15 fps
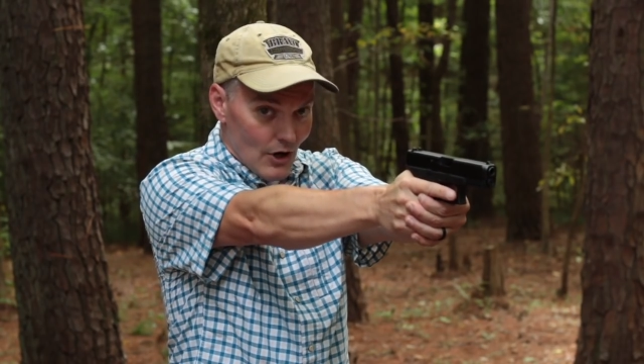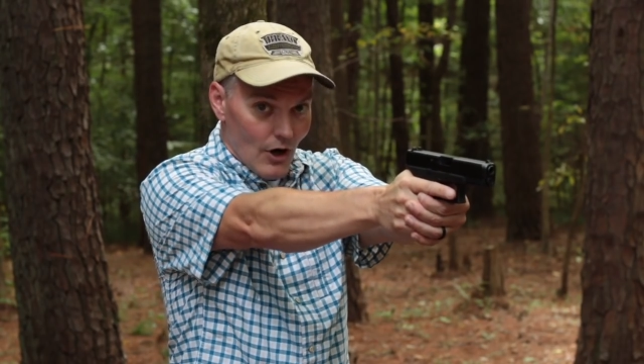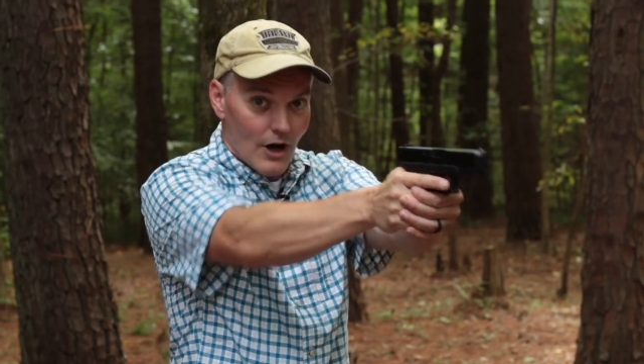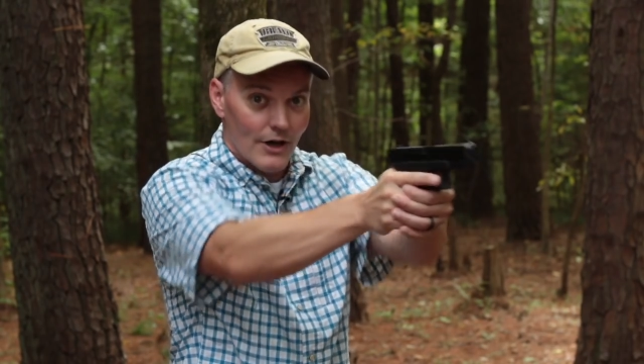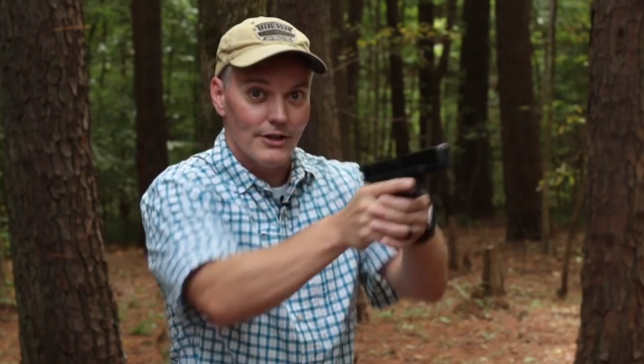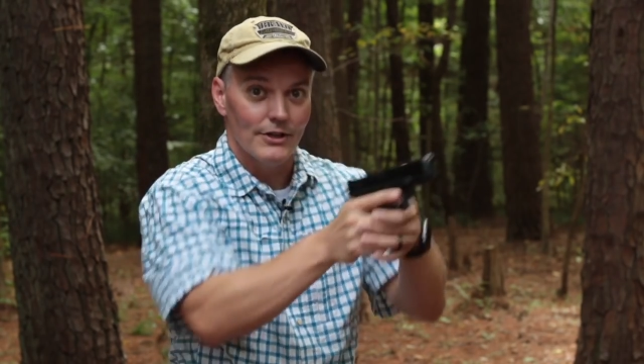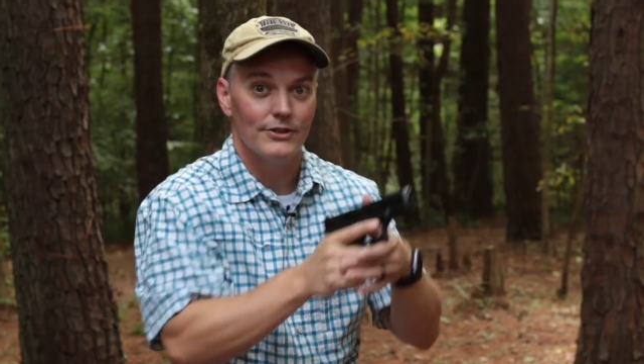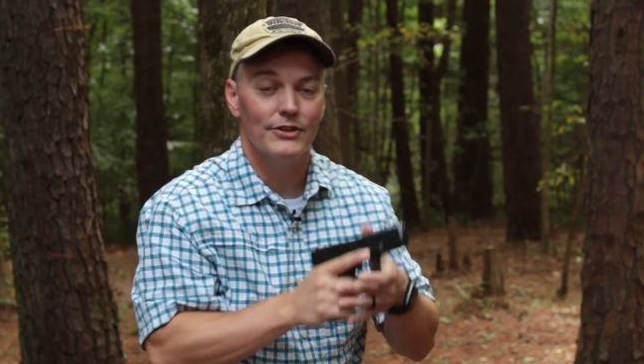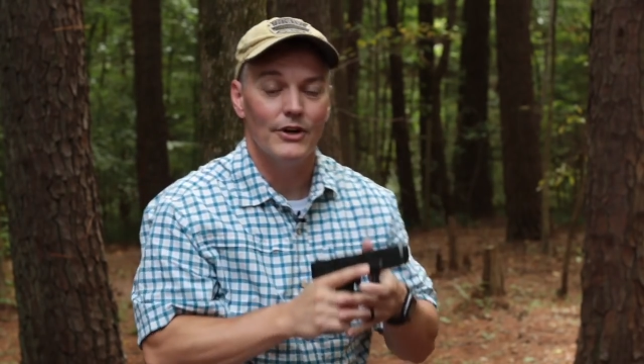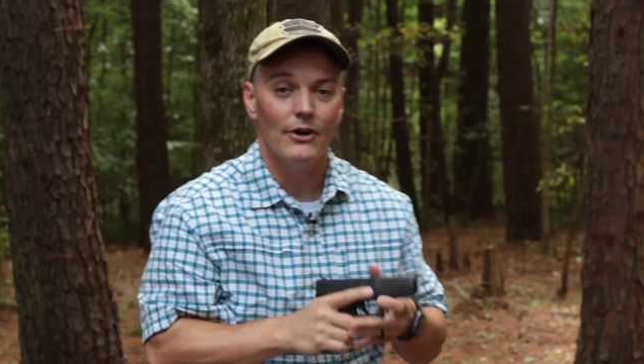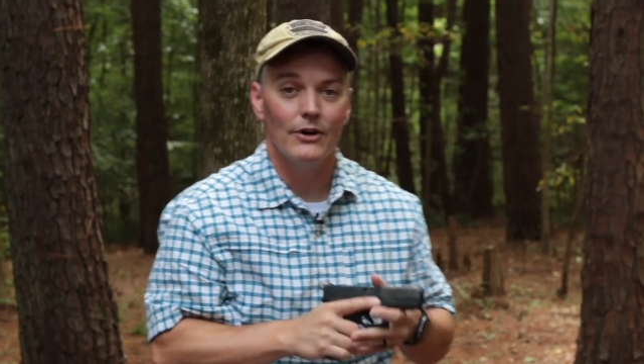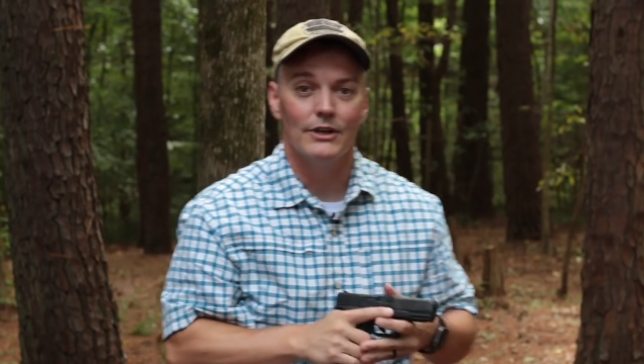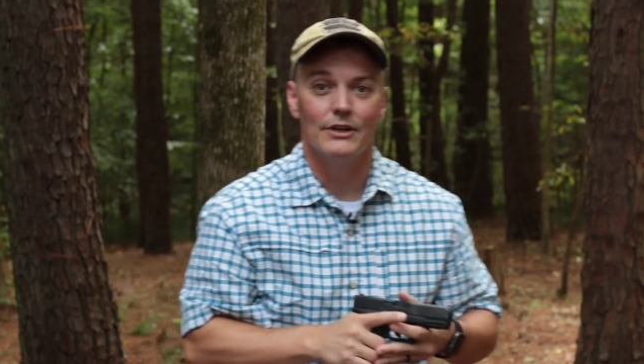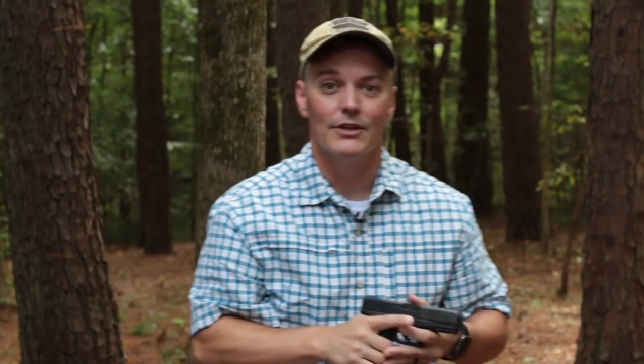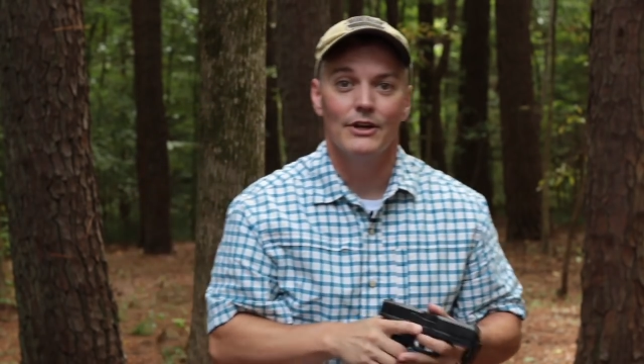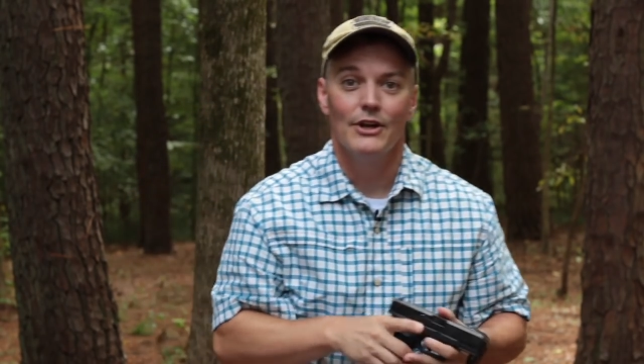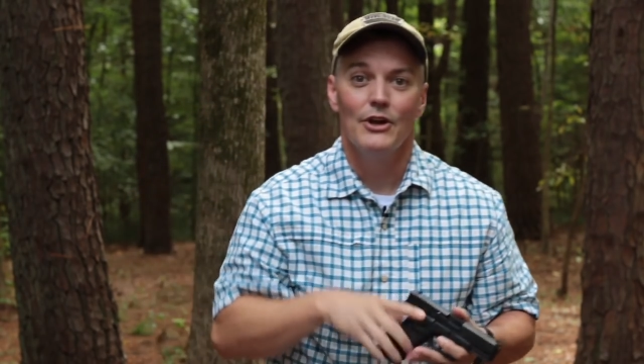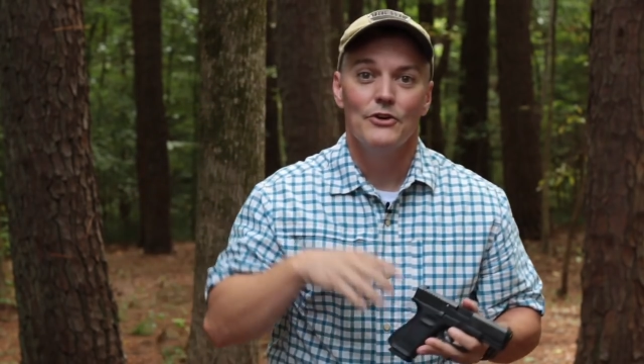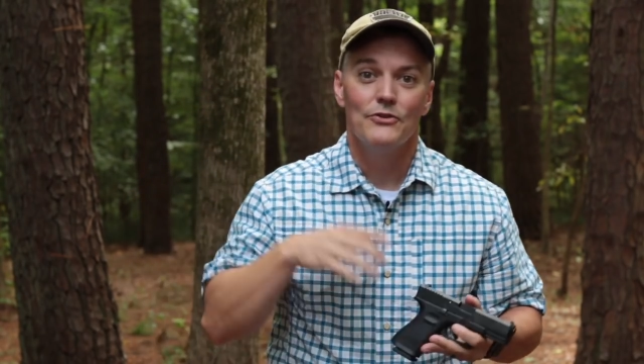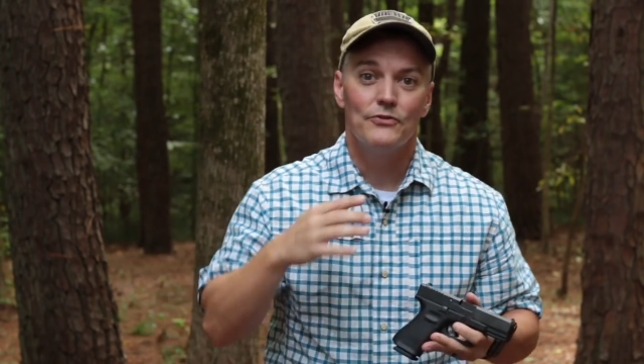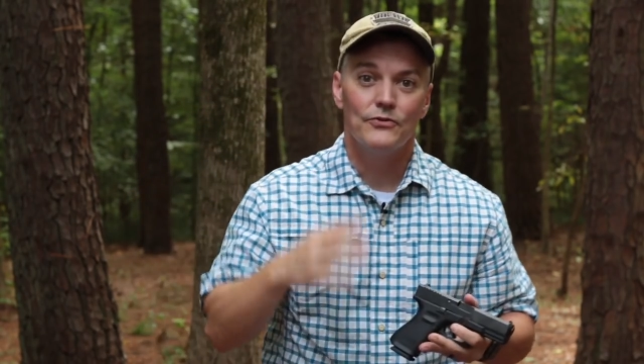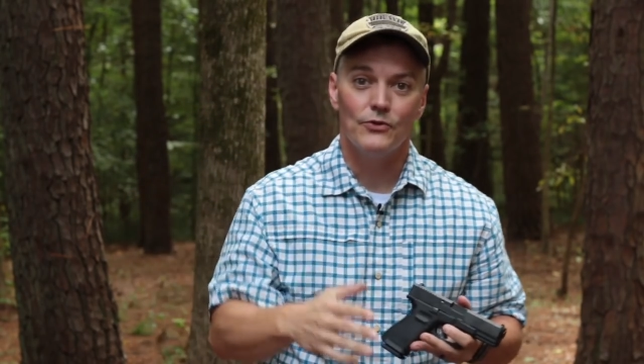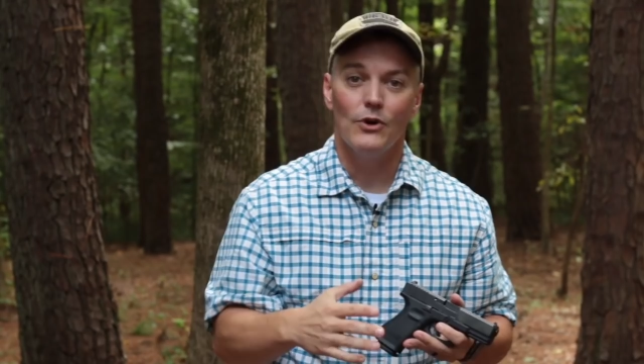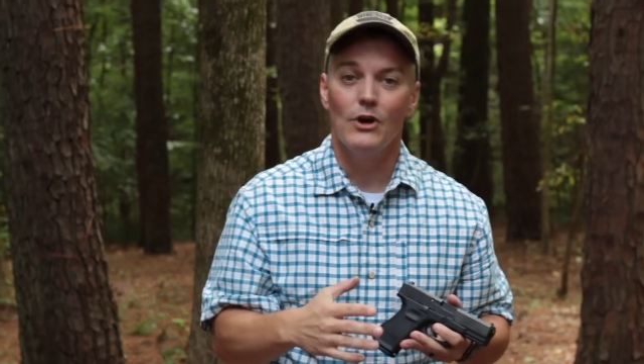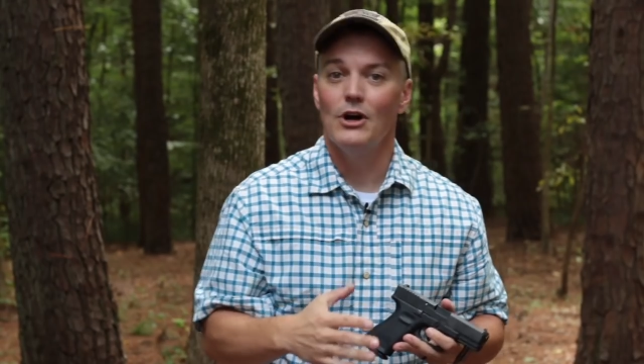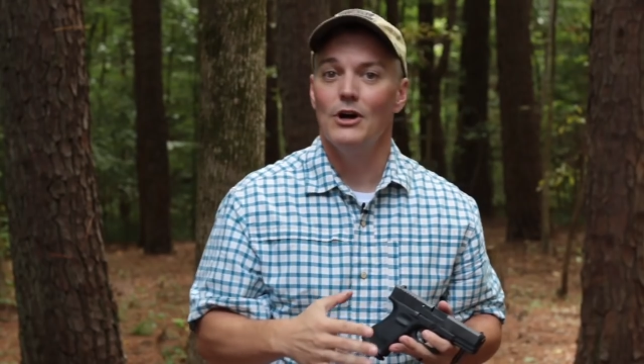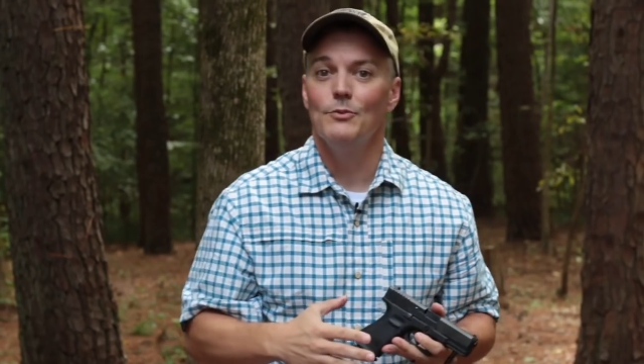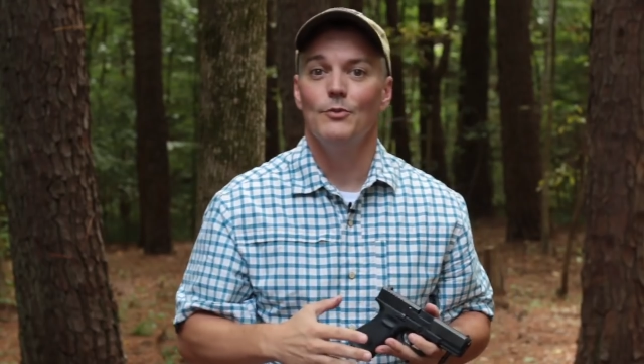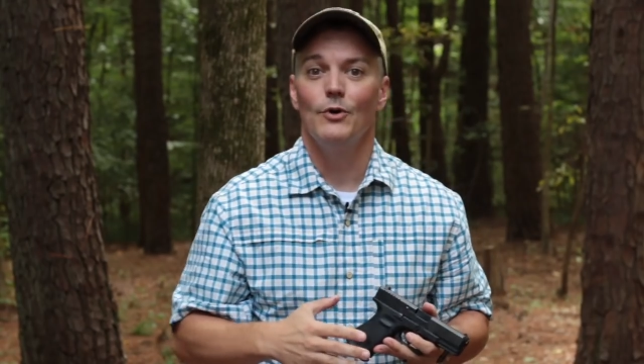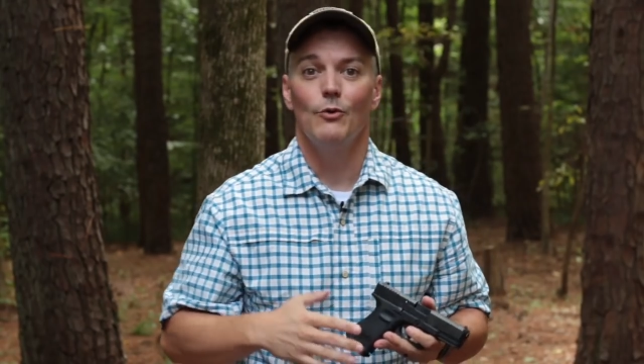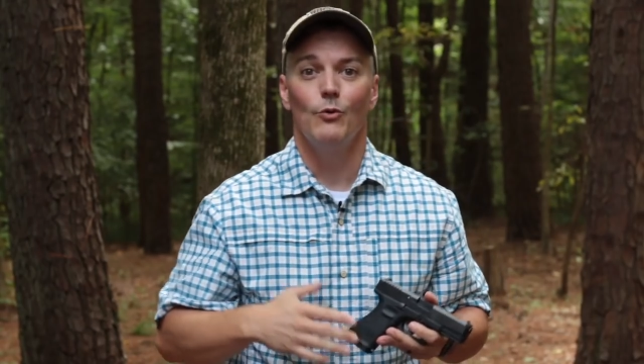onto the target from